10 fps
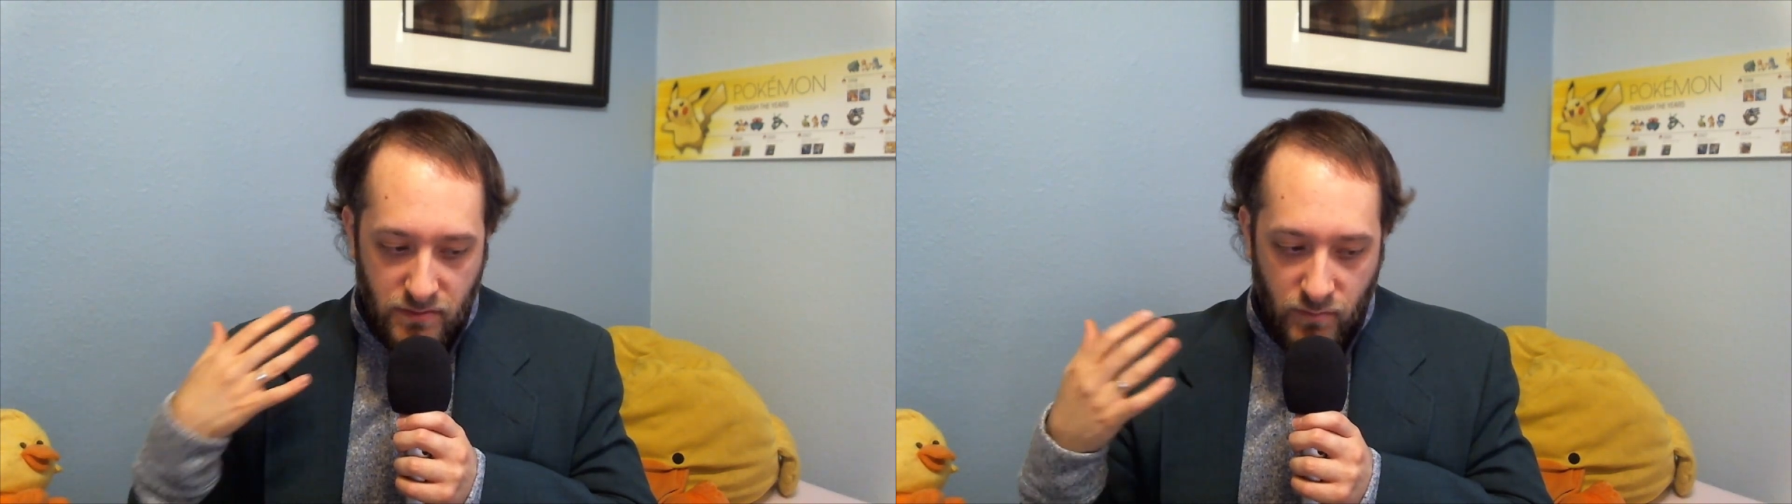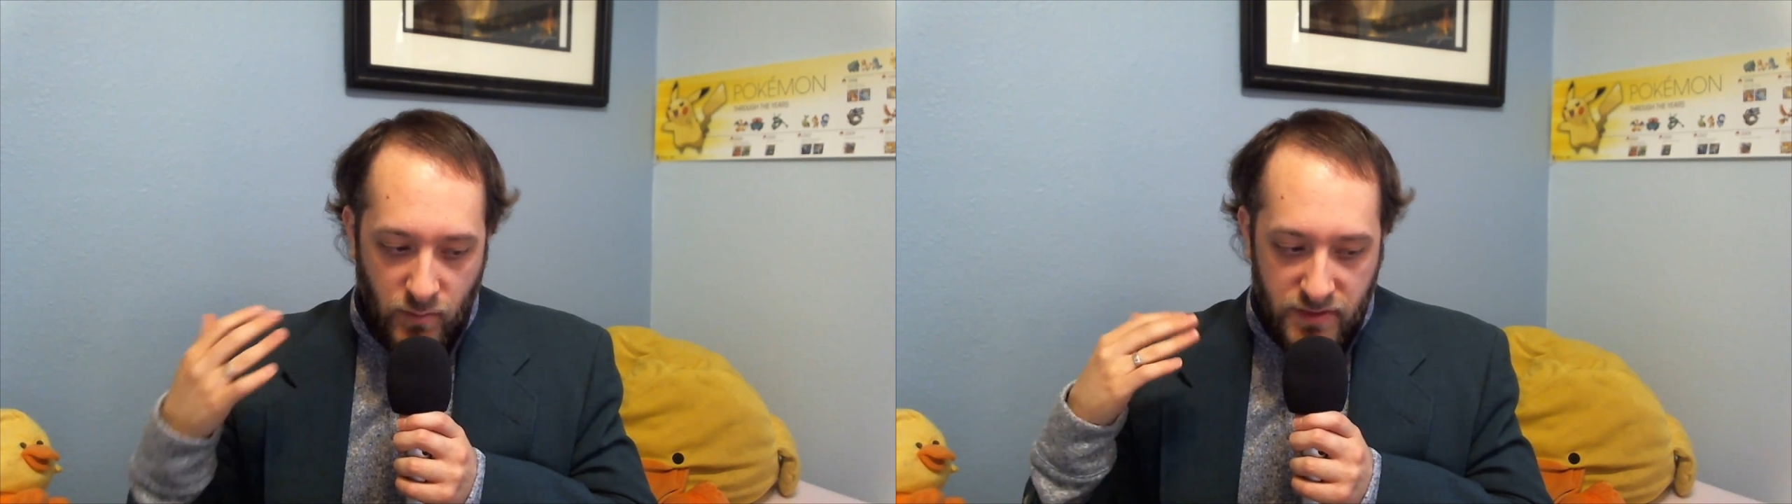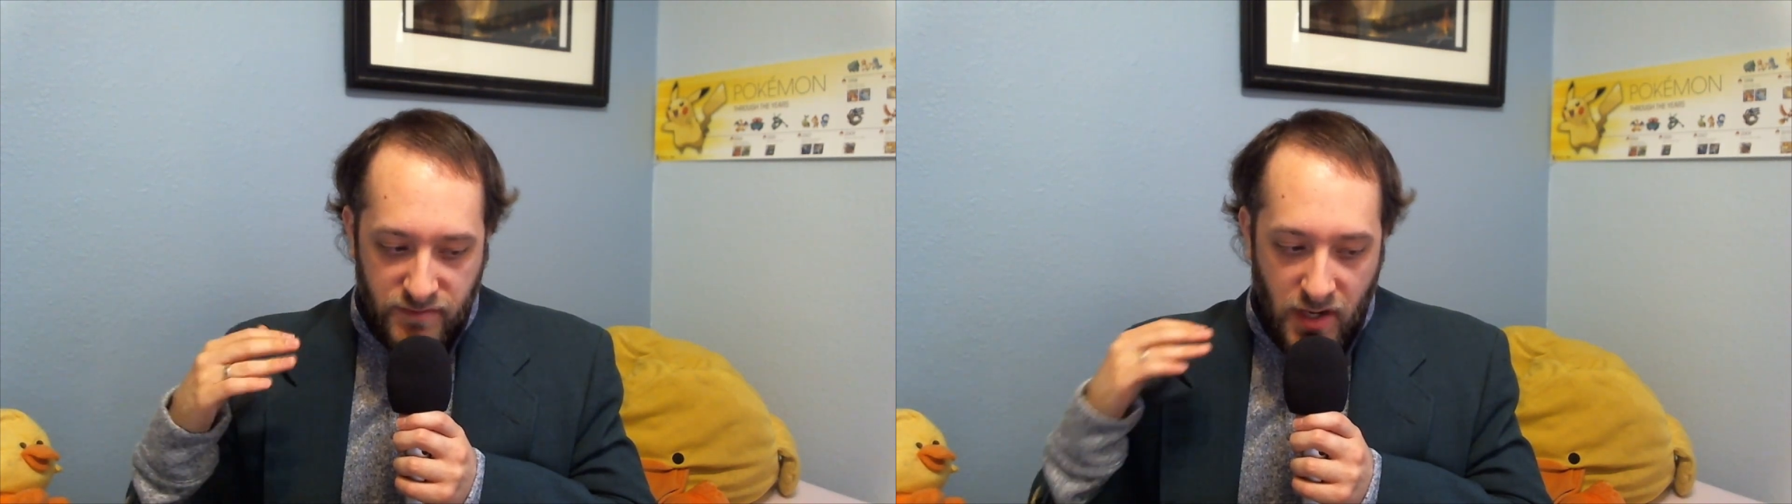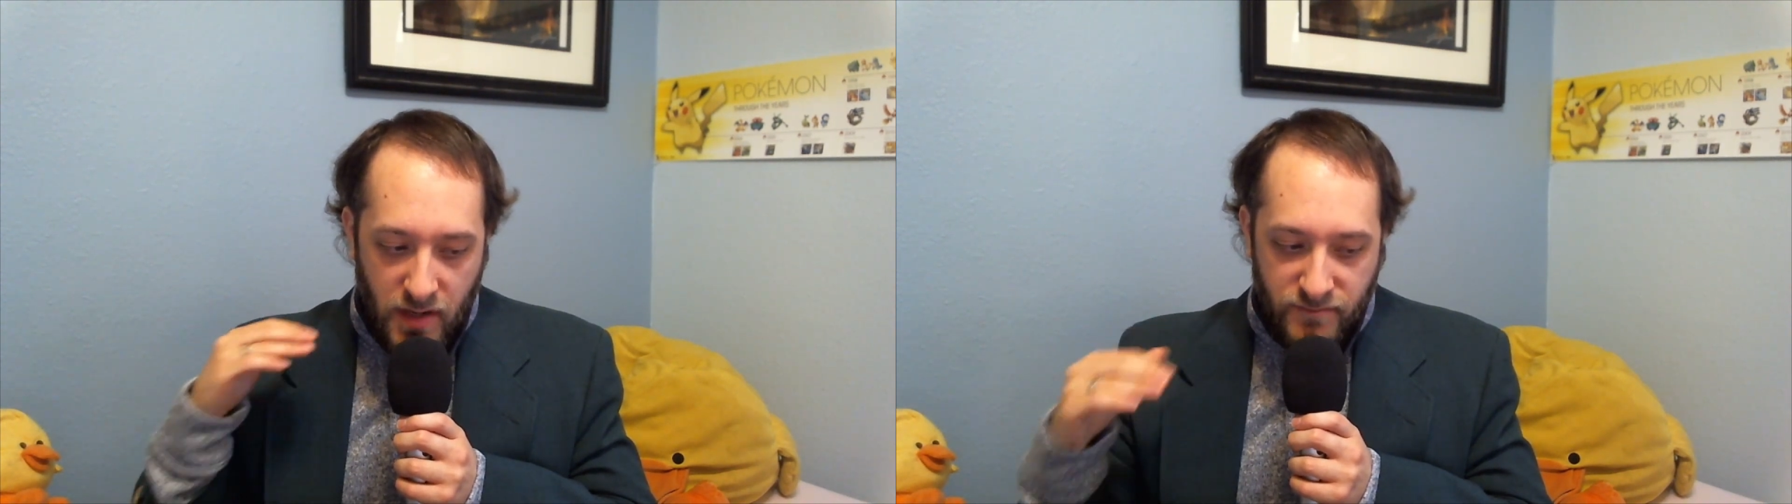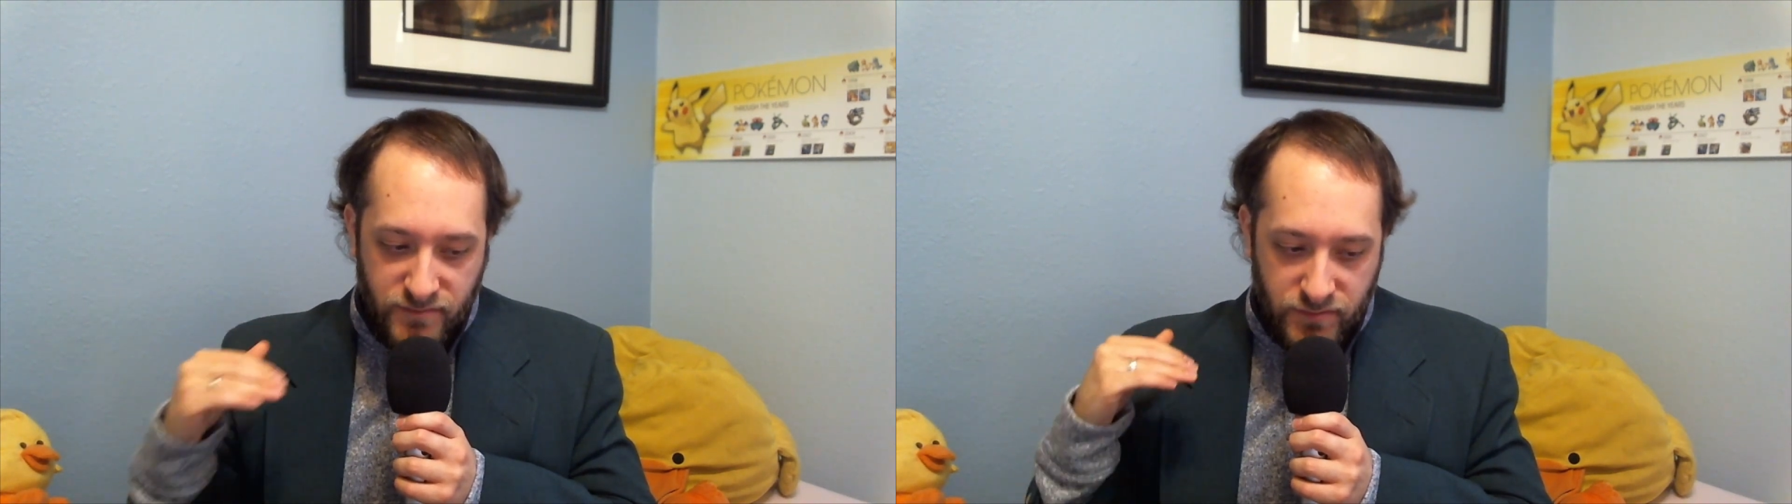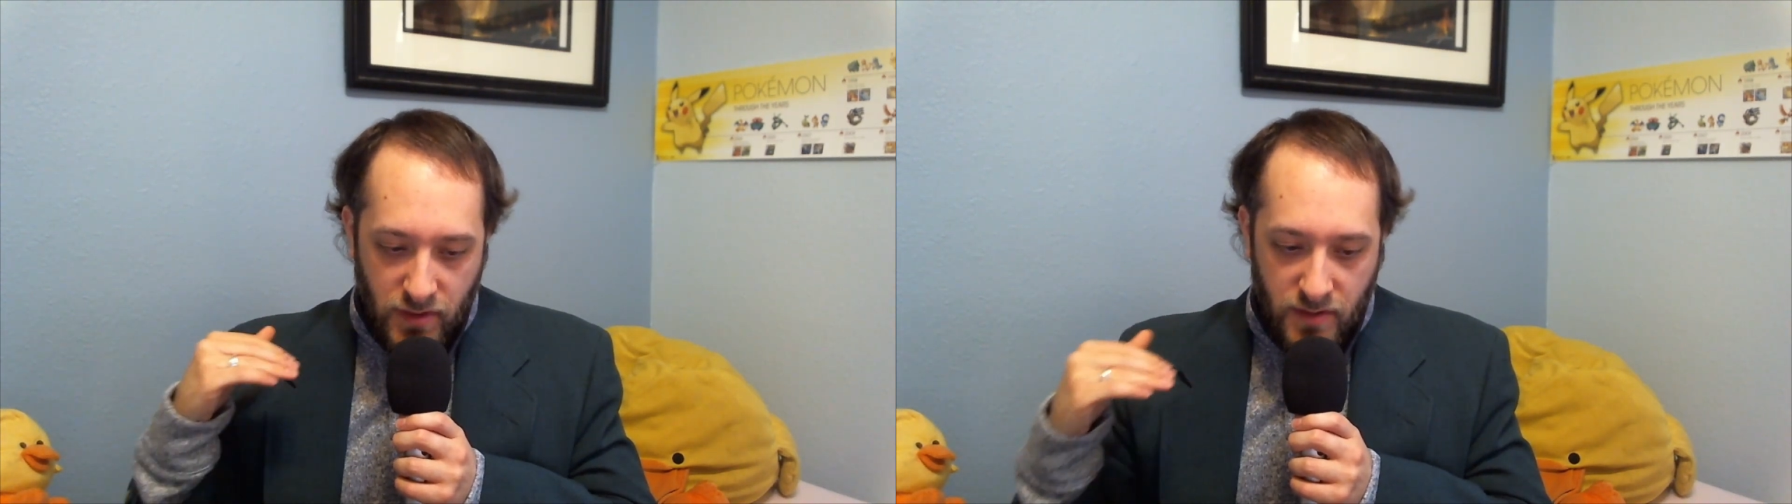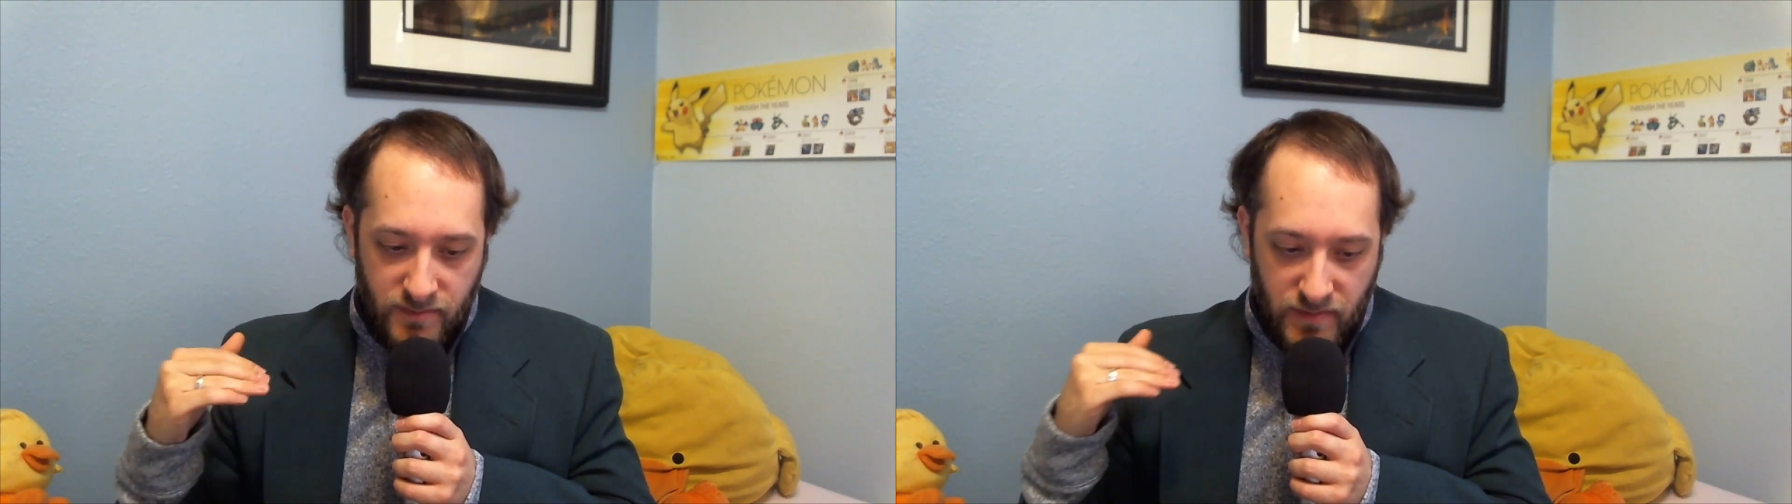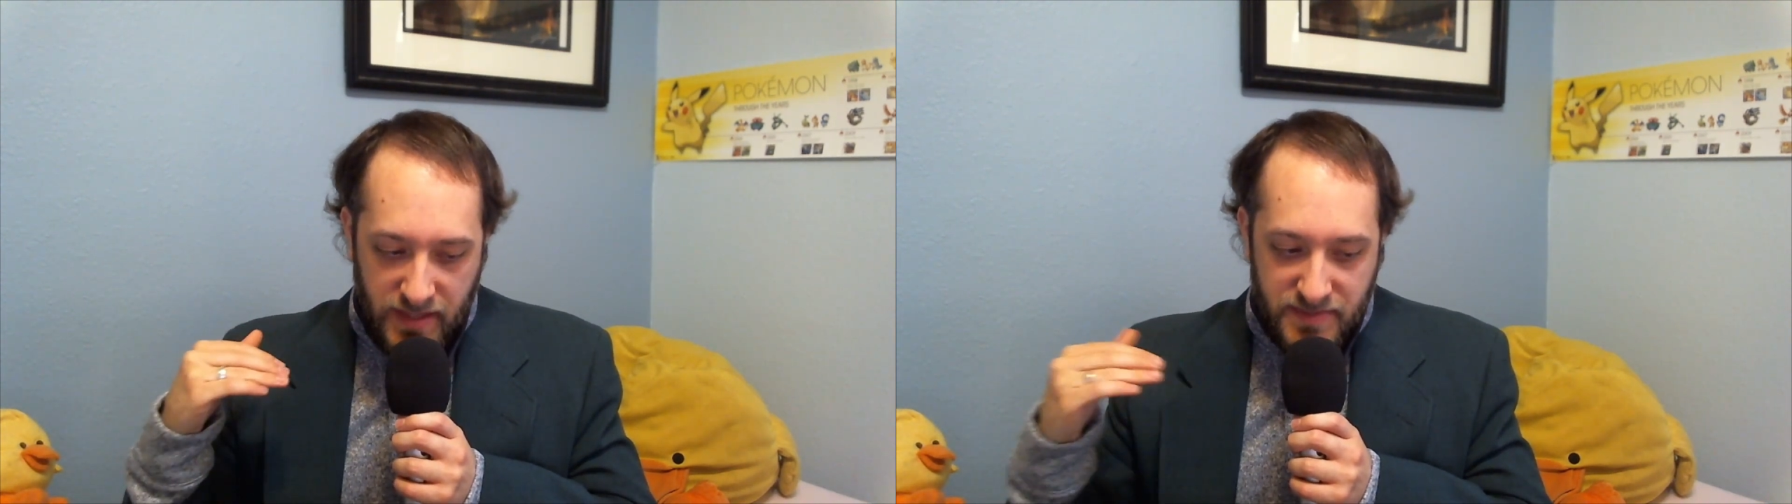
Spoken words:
would have come from,